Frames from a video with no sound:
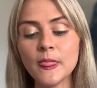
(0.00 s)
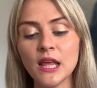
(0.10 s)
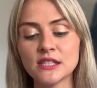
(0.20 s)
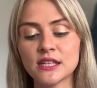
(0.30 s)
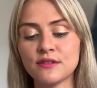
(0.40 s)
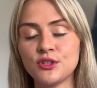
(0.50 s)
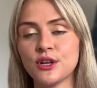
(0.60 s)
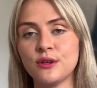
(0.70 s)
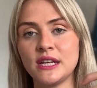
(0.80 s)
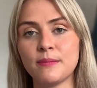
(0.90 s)
It's like if you go
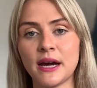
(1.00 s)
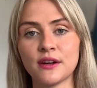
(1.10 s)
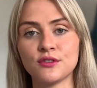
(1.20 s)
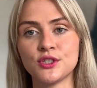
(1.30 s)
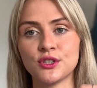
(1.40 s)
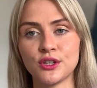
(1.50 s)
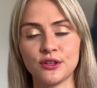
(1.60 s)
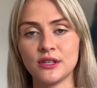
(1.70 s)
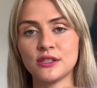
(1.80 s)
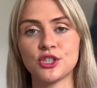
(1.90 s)
and eat a pack of
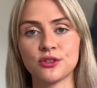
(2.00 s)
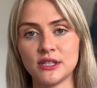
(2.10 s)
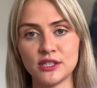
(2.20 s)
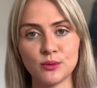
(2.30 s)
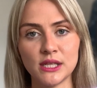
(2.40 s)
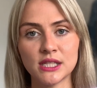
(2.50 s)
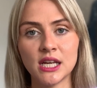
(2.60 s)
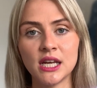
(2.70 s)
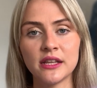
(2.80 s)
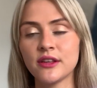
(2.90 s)
sugary sweets,
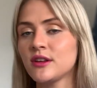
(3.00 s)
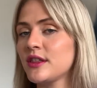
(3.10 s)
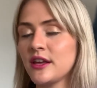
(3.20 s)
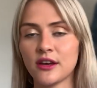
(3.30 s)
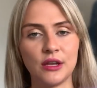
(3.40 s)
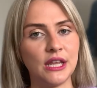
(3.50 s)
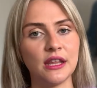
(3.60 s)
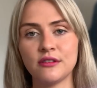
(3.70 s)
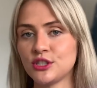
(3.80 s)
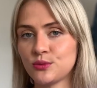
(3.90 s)
the only thing going in
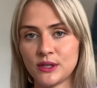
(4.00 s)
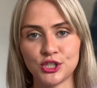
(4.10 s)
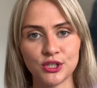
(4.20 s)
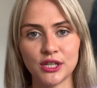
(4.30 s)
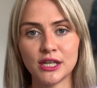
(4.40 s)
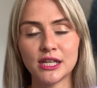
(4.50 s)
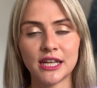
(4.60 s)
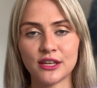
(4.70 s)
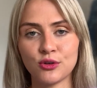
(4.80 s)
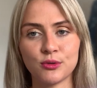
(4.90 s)
there is sweet sugar.
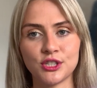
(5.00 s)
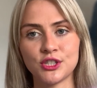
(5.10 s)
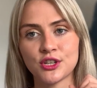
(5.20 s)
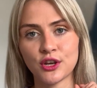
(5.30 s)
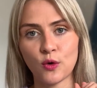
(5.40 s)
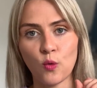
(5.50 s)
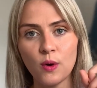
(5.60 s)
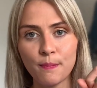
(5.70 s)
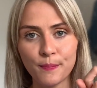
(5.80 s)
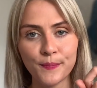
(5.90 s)
Like, your body's just gonna go
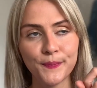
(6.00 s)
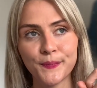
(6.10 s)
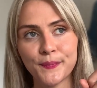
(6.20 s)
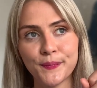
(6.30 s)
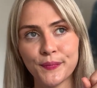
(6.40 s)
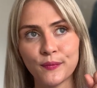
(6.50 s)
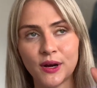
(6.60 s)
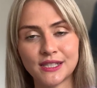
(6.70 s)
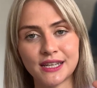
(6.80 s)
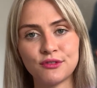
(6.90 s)
whoop.
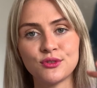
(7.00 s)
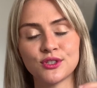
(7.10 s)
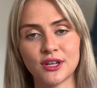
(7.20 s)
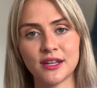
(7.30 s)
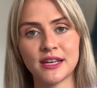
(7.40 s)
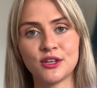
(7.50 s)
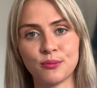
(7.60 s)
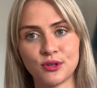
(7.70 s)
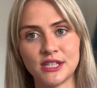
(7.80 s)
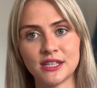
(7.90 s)
Whereas if you start there, your
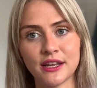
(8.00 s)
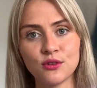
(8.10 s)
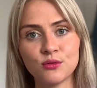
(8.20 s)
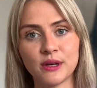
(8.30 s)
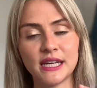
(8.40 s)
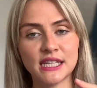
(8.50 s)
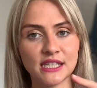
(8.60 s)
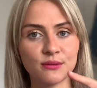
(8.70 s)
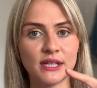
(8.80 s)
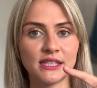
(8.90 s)
body's like, oh, we're
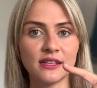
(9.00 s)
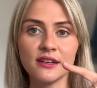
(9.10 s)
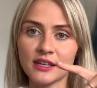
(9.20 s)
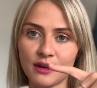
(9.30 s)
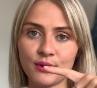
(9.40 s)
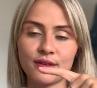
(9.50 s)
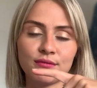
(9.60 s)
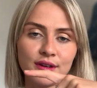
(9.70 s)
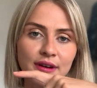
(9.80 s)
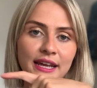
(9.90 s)
eating, okay,
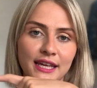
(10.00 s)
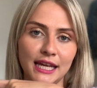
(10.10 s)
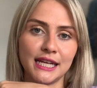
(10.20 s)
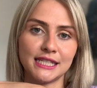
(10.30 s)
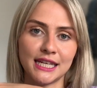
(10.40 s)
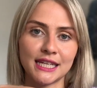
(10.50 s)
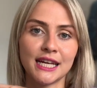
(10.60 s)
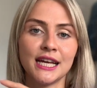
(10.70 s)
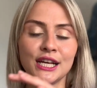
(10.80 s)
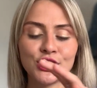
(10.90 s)
we're regulating.
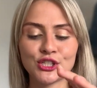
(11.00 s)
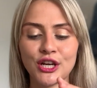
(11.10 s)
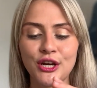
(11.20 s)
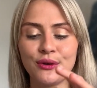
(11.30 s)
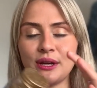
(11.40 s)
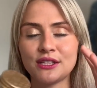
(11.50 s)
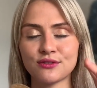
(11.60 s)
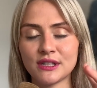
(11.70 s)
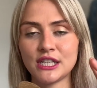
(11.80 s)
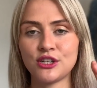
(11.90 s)
So it's
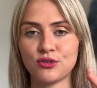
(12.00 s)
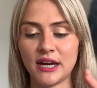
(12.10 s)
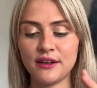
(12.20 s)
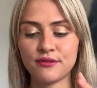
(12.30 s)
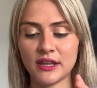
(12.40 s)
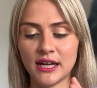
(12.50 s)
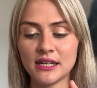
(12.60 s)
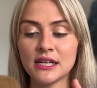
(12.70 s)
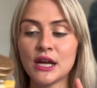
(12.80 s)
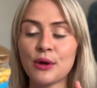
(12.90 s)
really great for that.